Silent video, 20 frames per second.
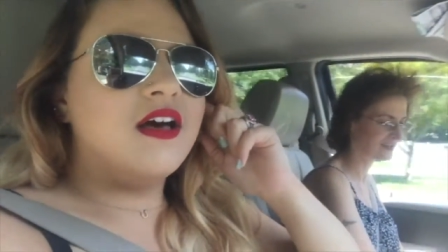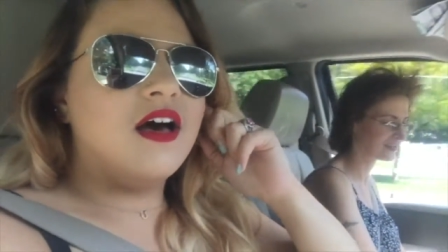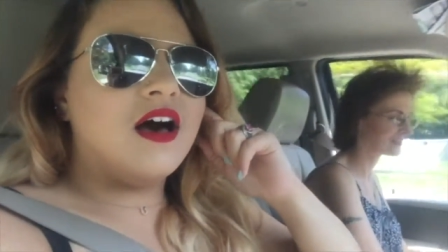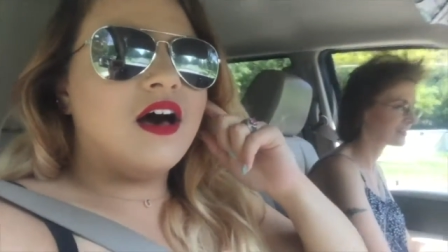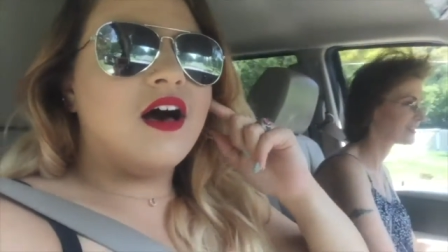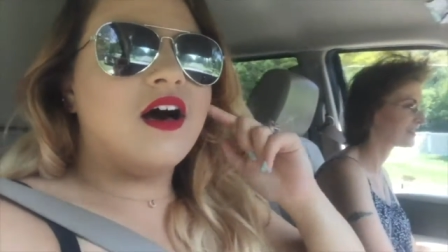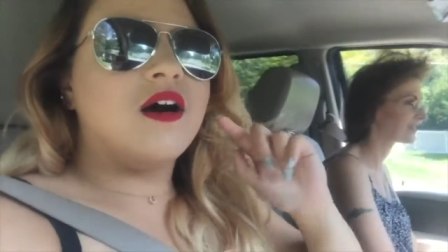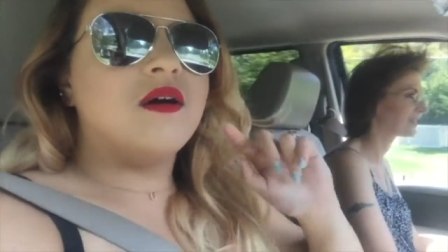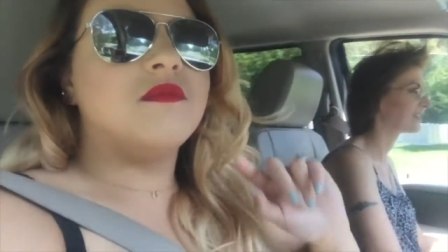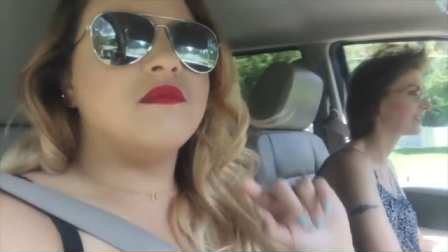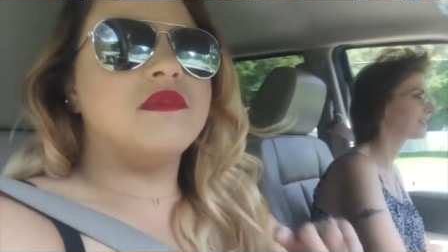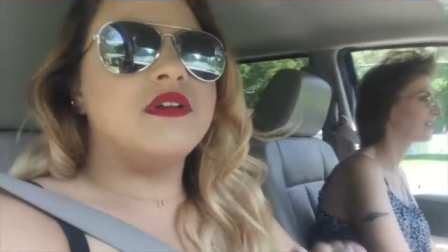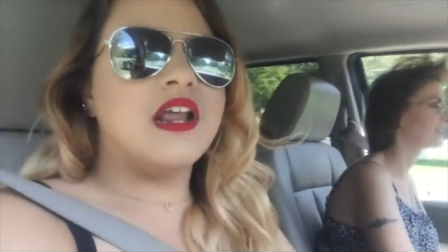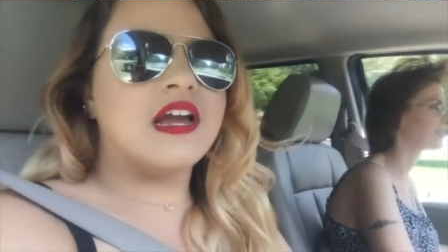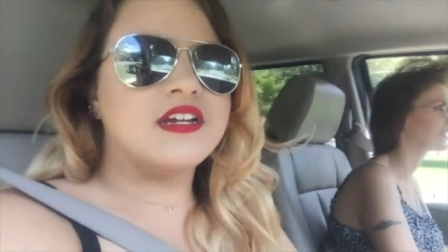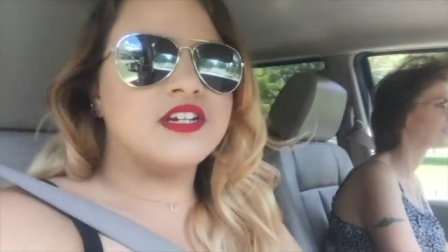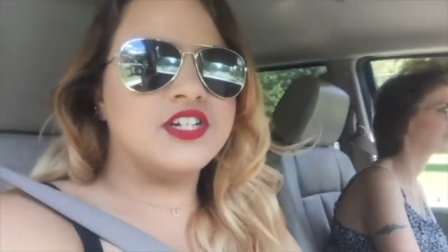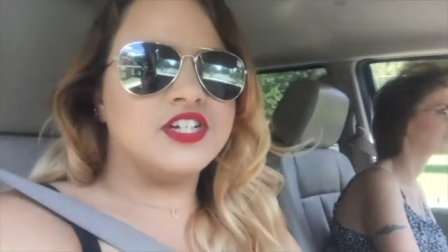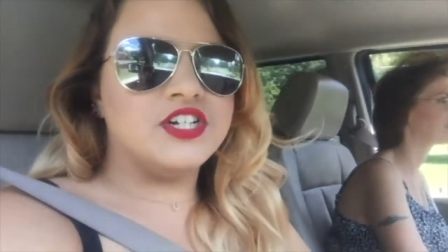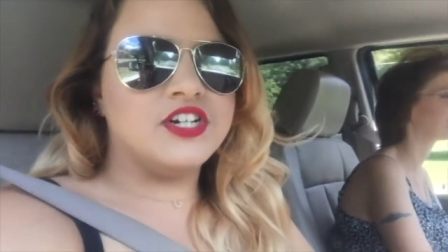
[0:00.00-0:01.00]
um,
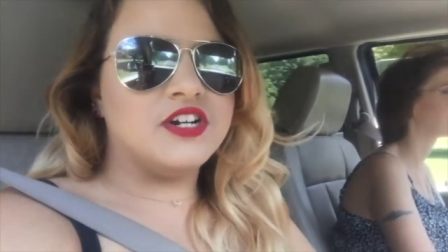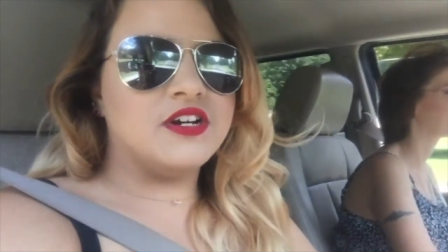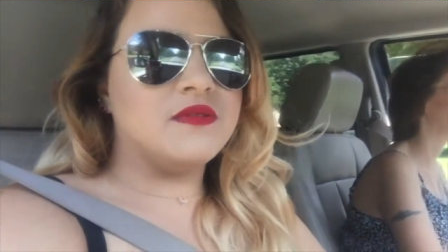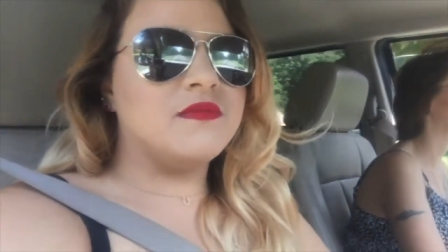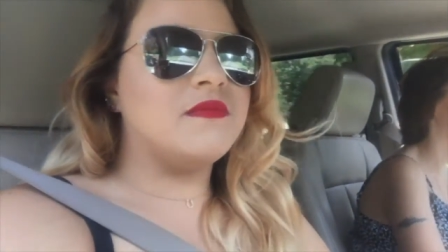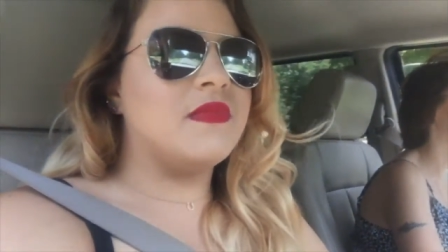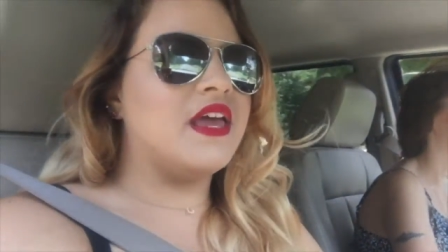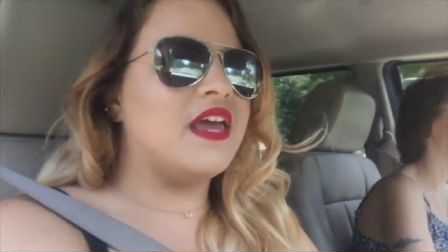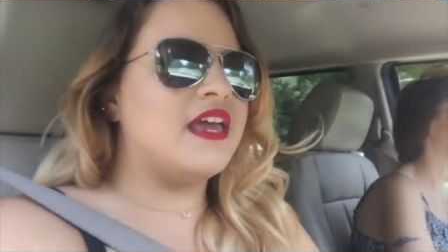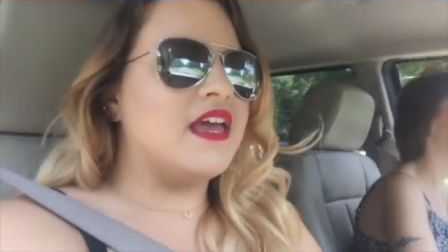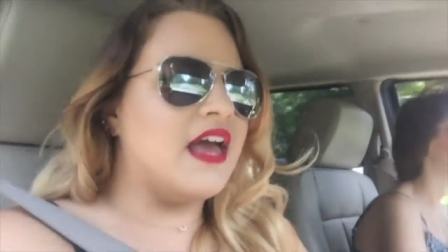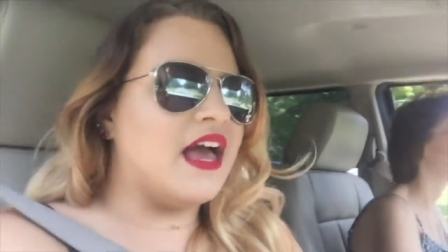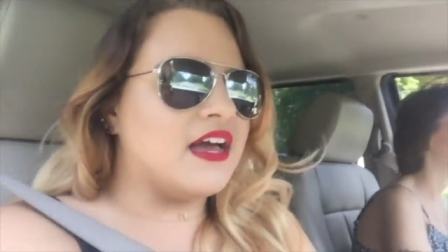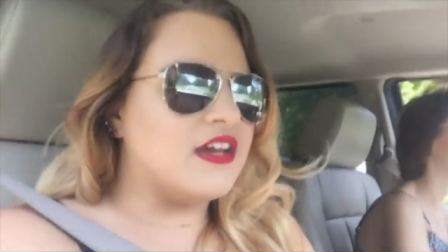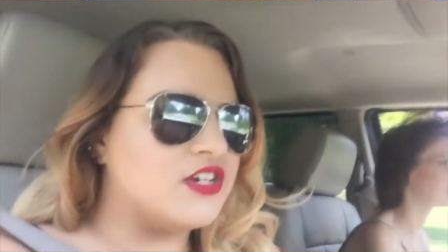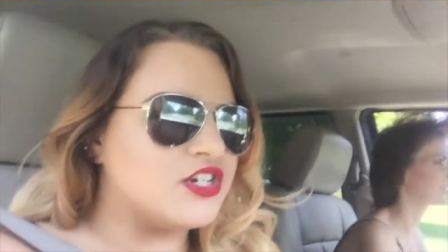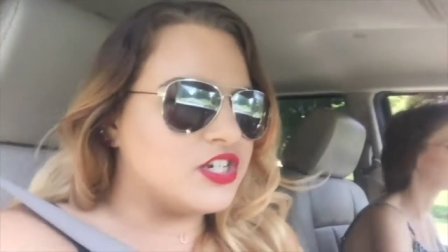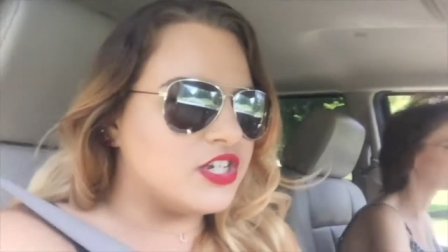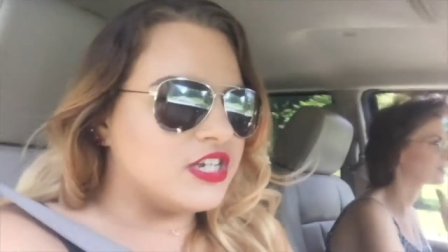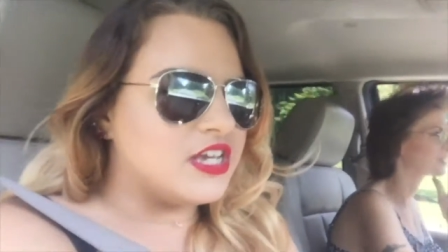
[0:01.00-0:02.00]
next year may
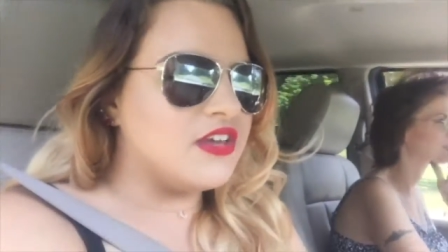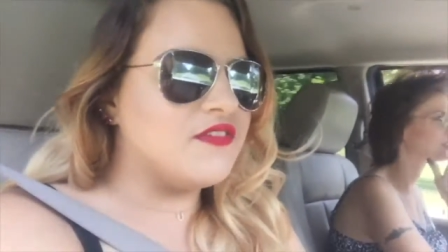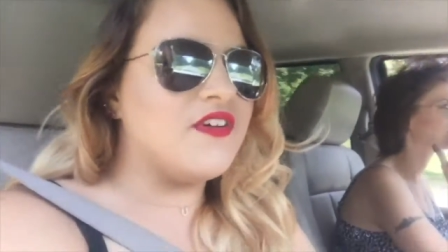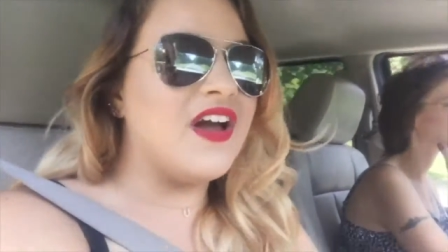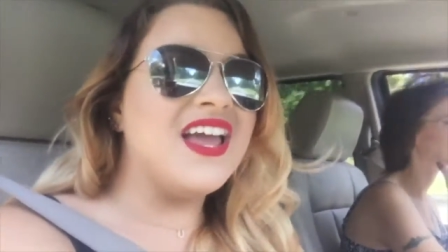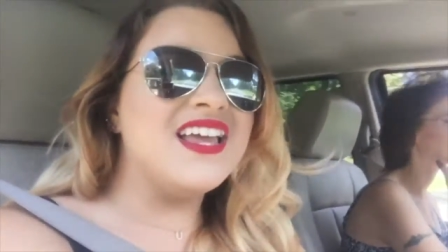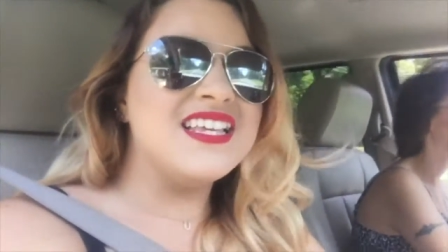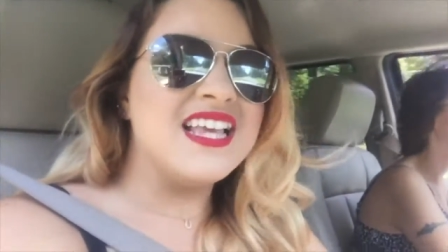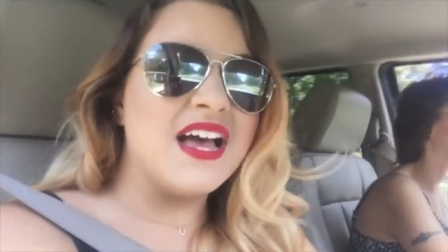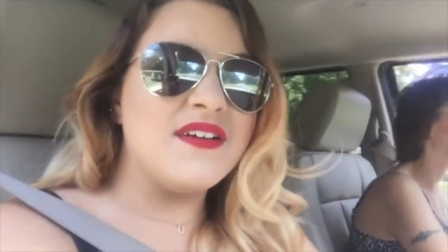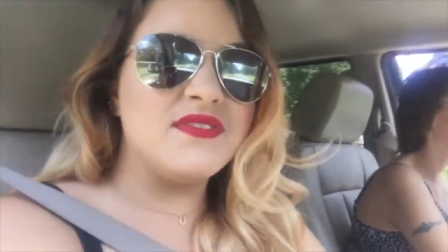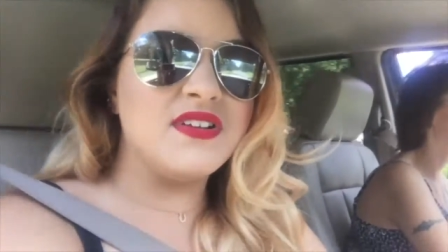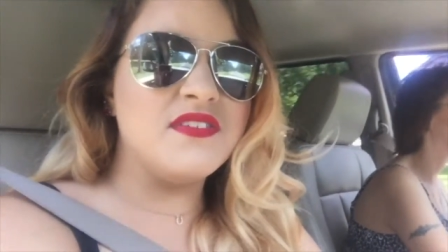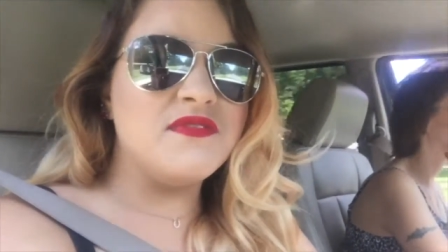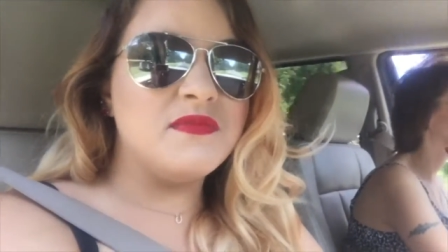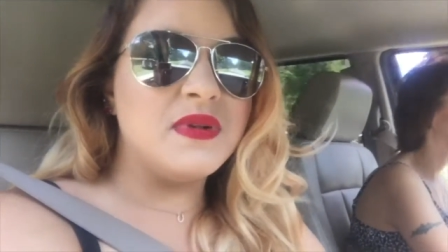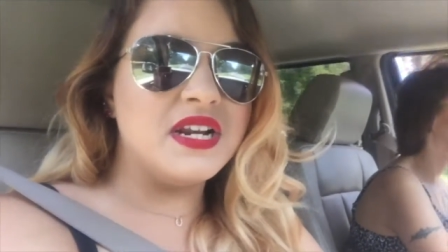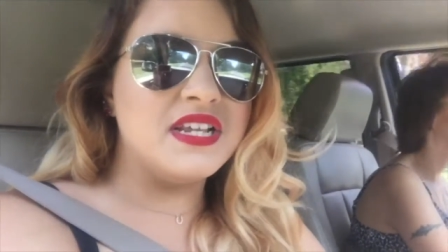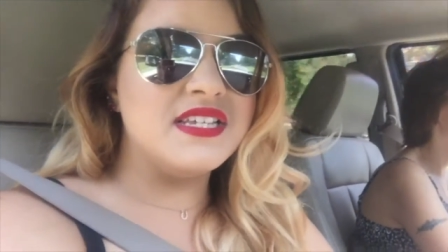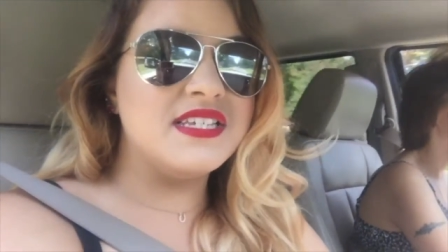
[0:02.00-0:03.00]
actually, if I have
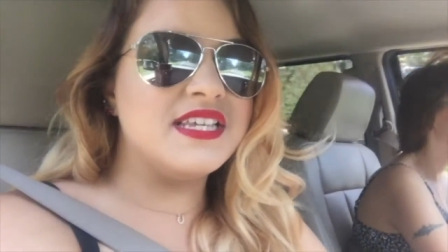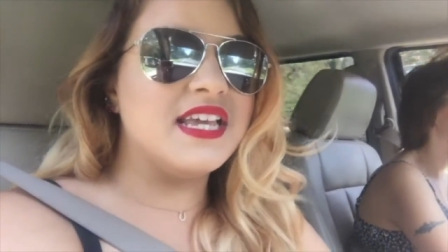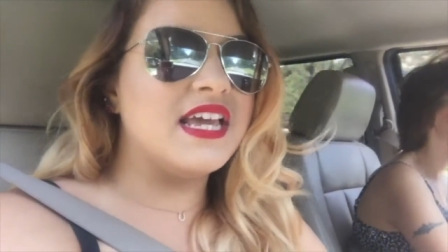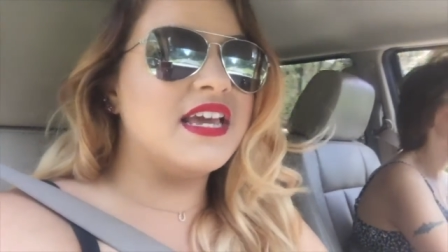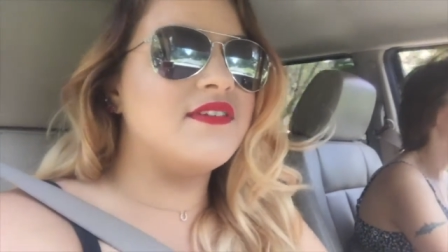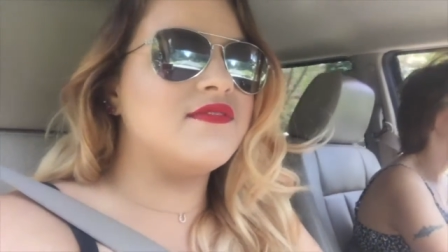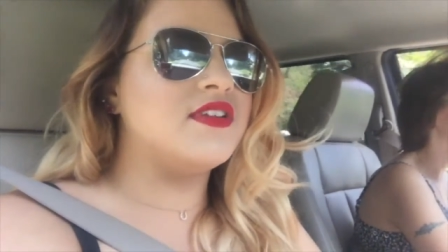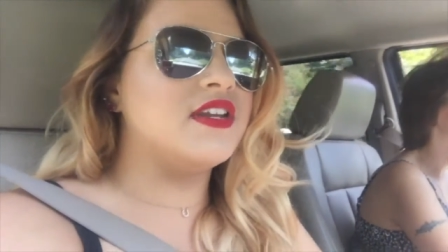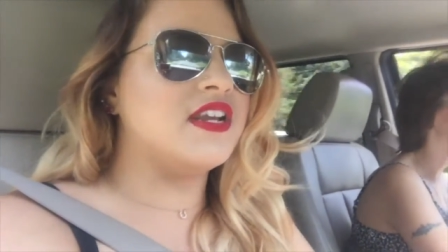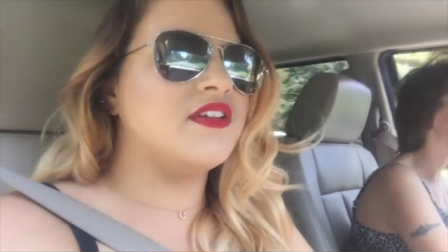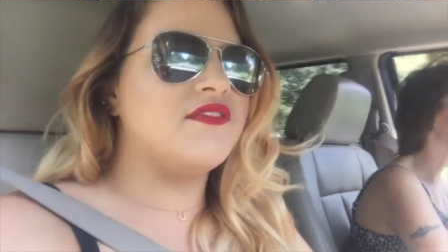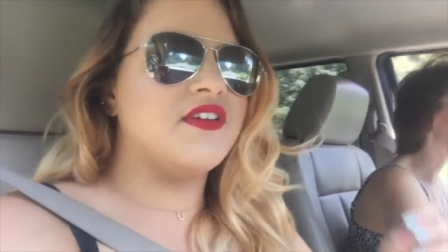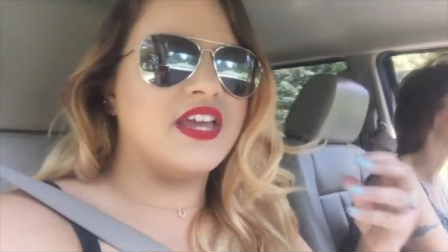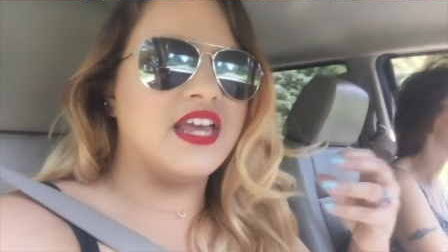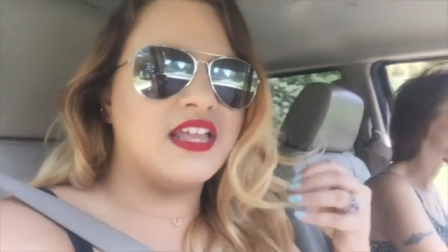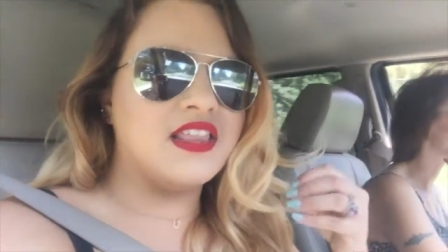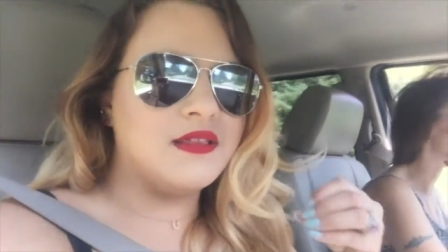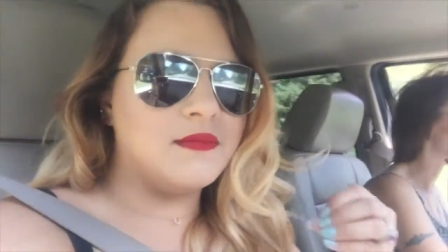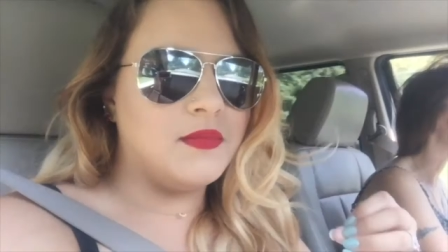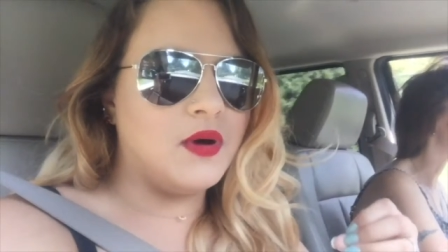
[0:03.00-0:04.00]
enough money saved and if I
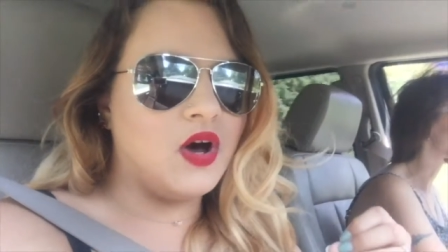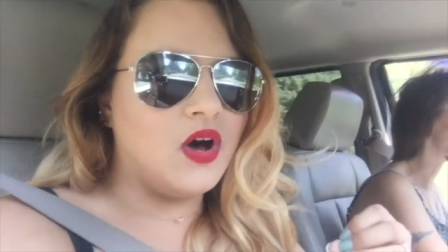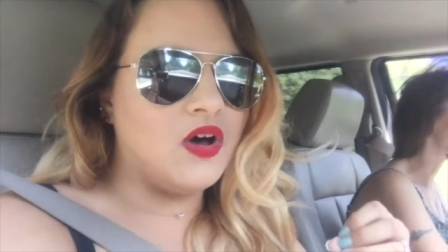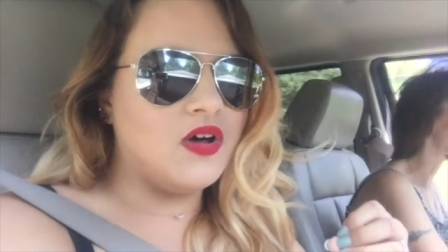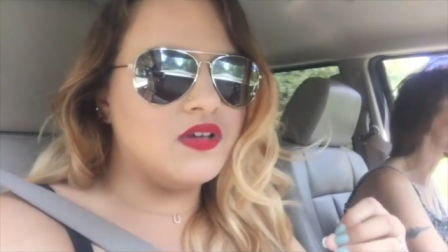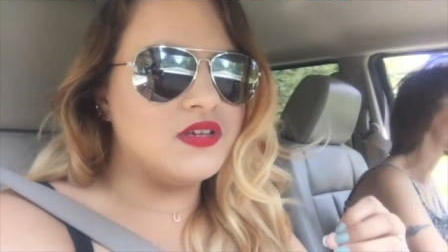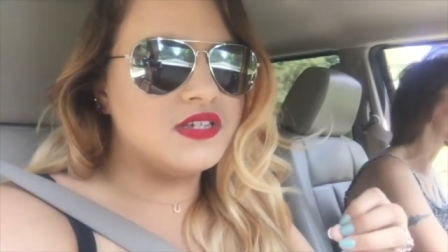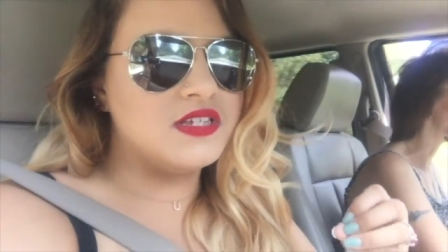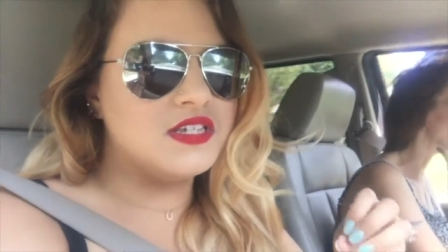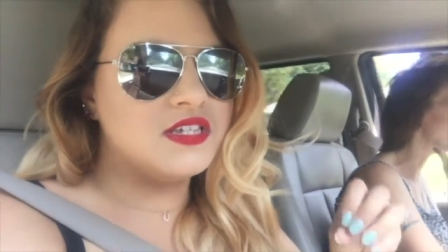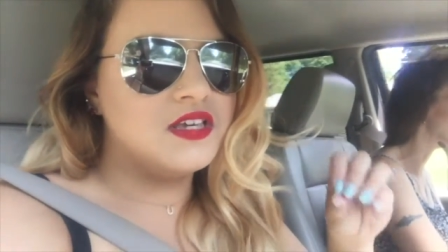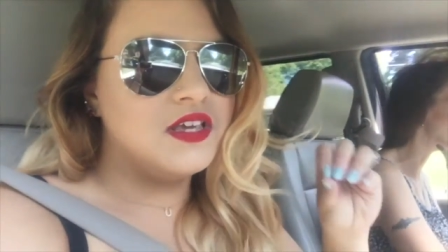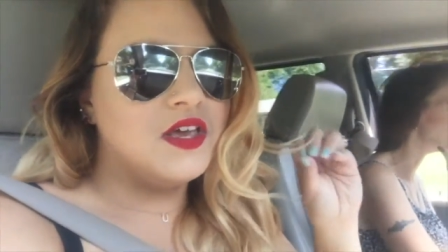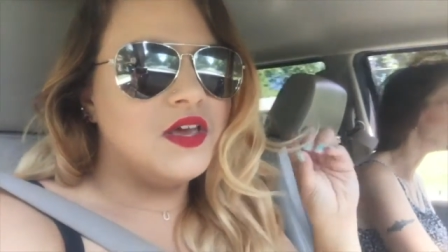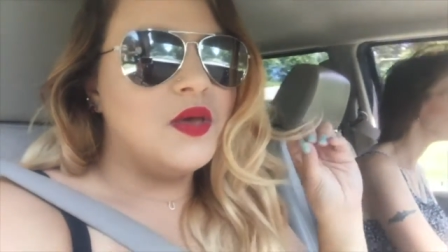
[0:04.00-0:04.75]
get the balls,